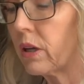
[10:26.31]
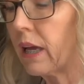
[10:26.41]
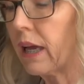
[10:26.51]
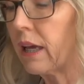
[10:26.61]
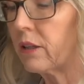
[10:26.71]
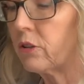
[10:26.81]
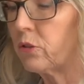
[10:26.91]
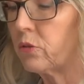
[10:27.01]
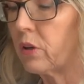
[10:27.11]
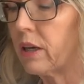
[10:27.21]
And
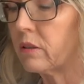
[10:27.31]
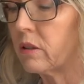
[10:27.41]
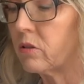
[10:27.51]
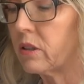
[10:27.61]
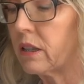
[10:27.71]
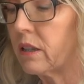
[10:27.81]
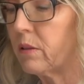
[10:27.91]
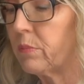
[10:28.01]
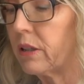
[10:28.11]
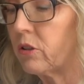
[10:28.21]
has a little
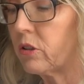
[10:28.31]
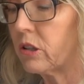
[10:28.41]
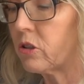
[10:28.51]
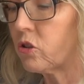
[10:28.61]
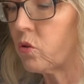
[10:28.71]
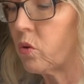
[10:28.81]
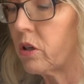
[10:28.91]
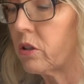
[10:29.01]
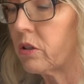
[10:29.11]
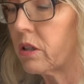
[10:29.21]
tip, and you can
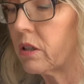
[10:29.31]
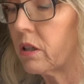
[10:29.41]
squirt.